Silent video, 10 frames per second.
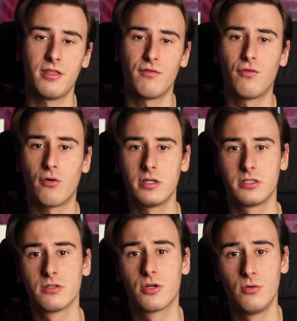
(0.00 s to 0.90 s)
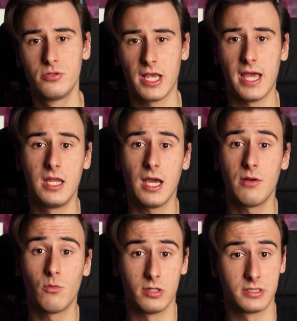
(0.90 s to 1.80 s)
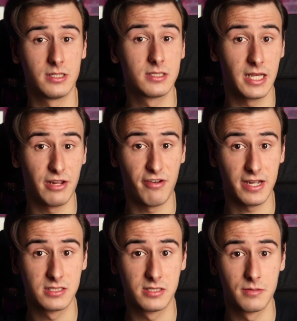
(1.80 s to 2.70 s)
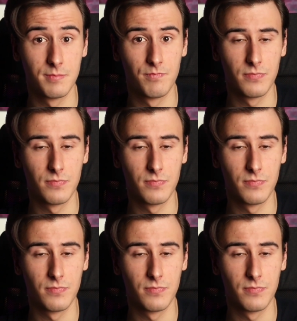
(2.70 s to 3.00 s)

and therefore don't cause any unwanted side effects.